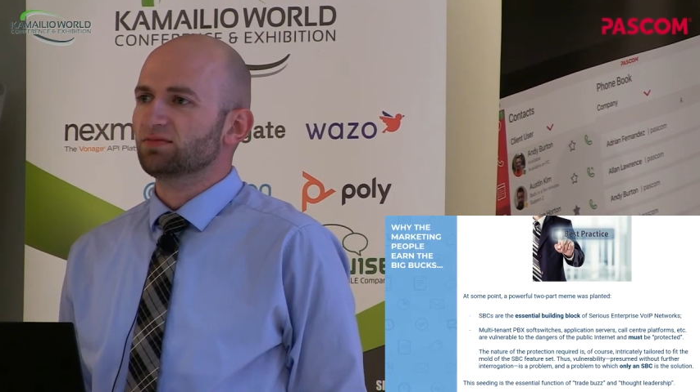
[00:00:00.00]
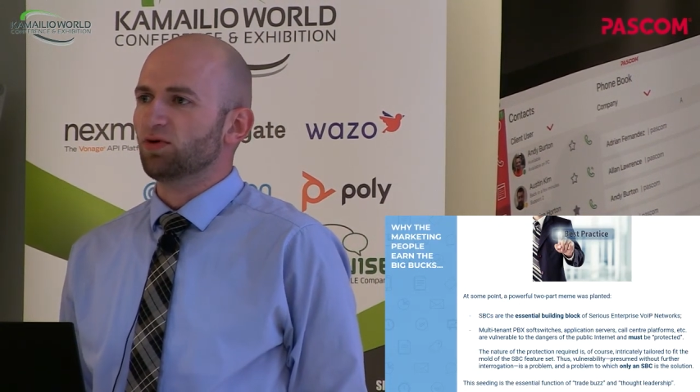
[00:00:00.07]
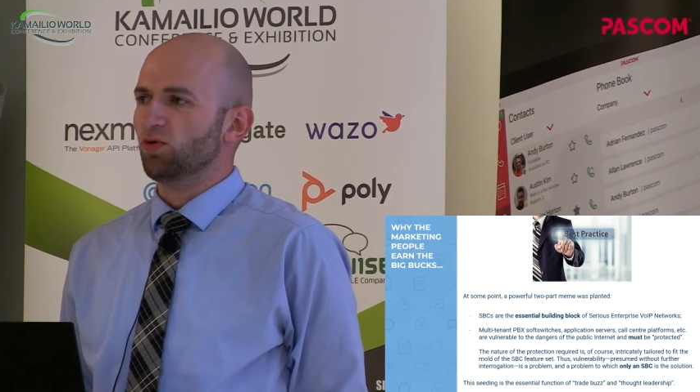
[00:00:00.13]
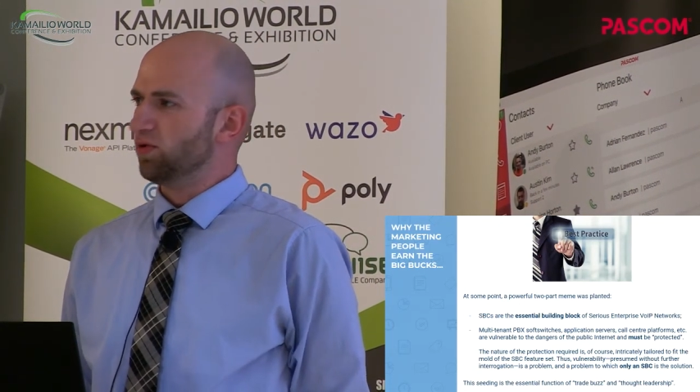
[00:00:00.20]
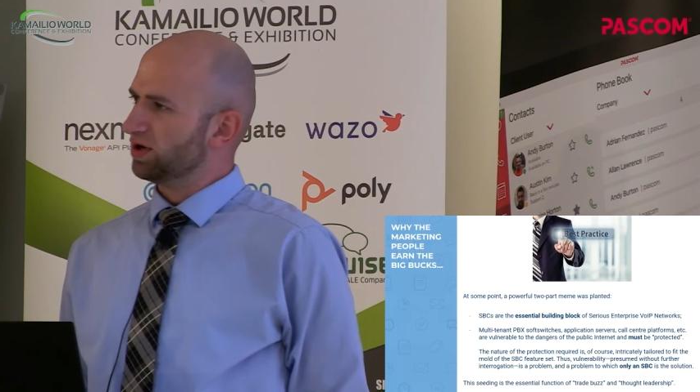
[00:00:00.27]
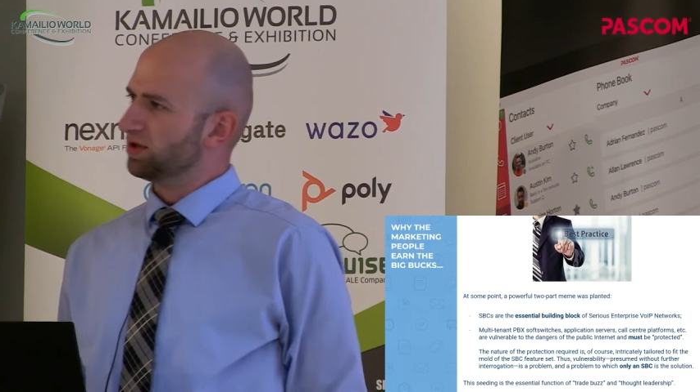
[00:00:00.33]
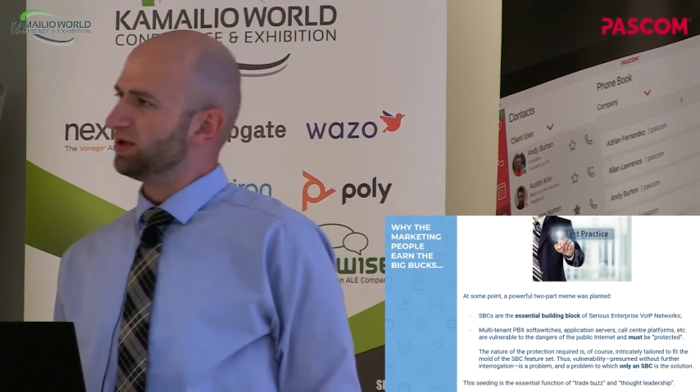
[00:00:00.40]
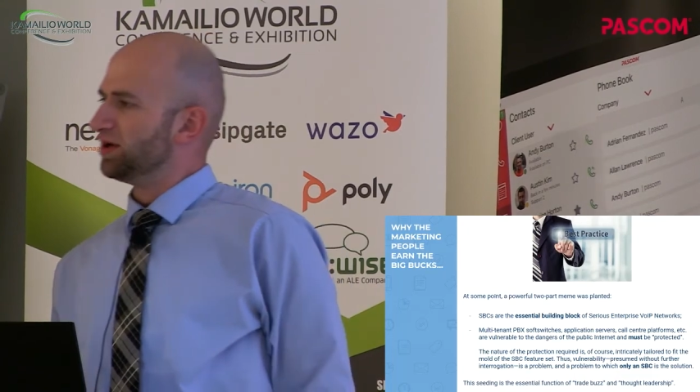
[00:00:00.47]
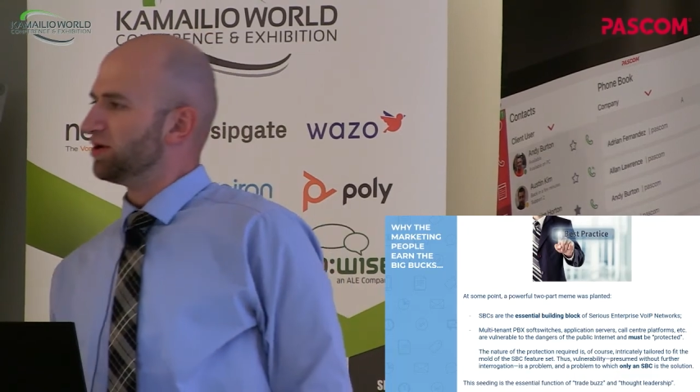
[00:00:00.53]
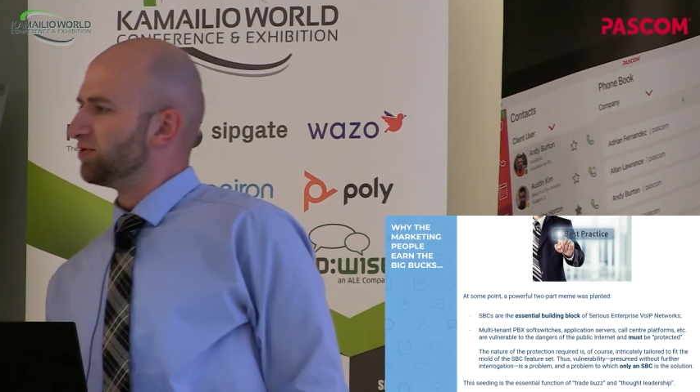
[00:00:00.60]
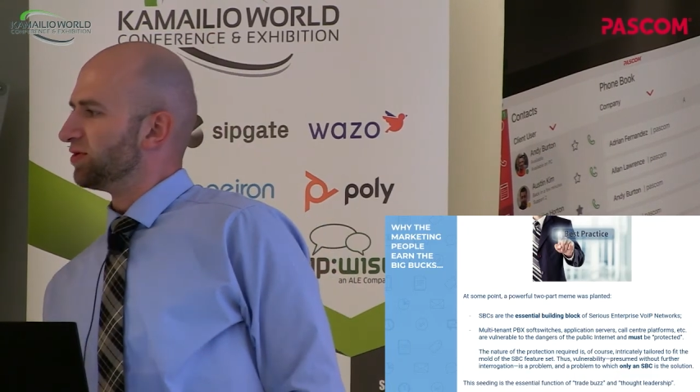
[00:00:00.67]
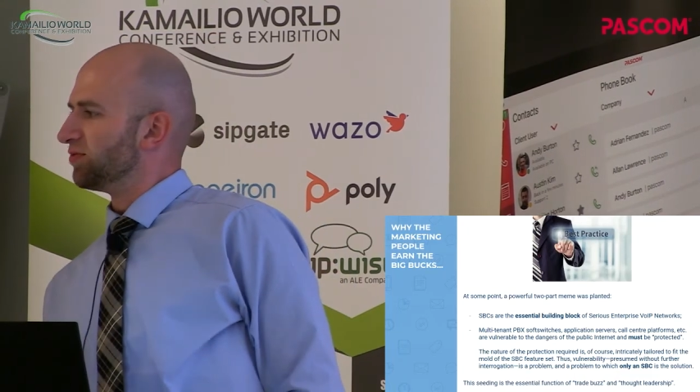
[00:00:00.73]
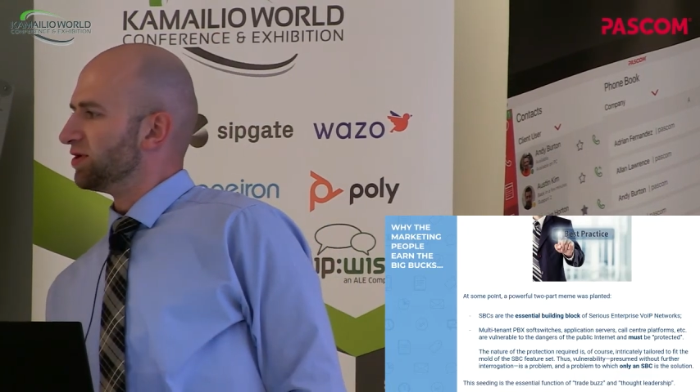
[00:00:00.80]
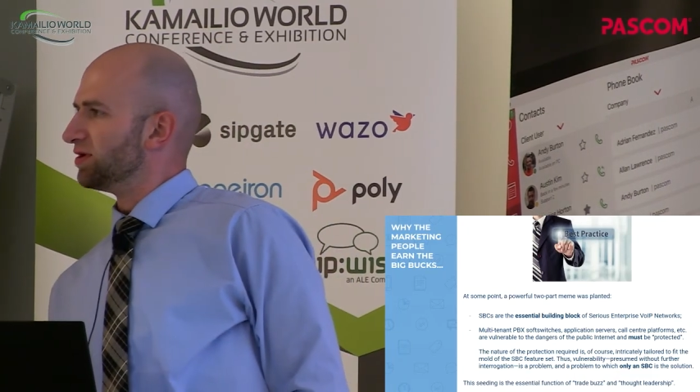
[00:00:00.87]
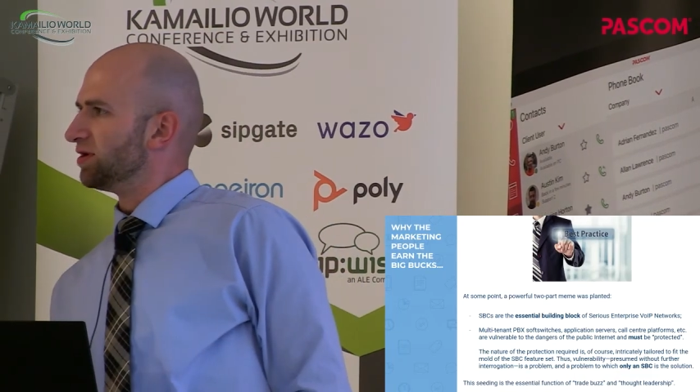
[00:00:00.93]
Well, what do they know
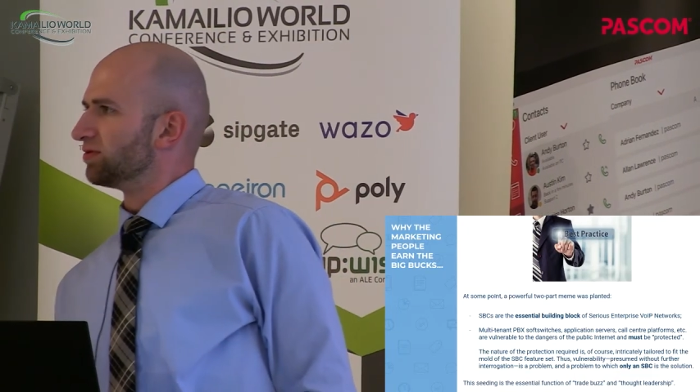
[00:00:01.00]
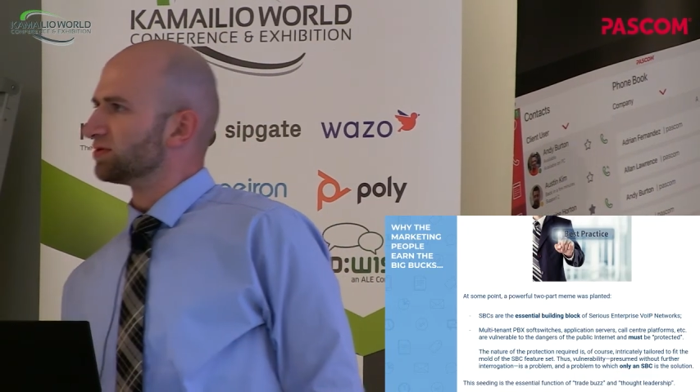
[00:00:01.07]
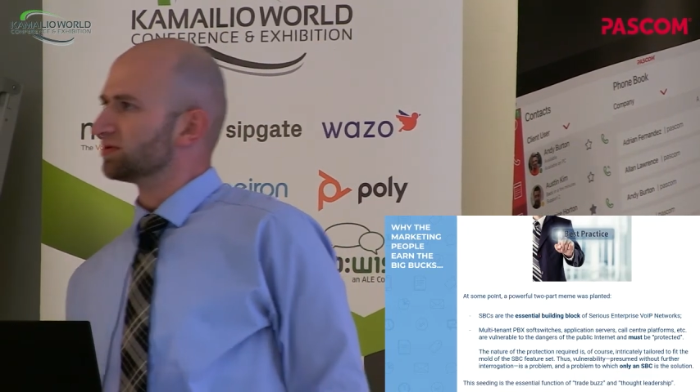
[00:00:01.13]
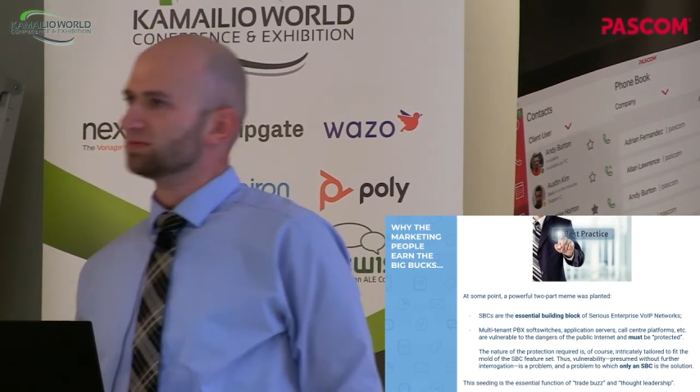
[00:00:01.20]
that we don't?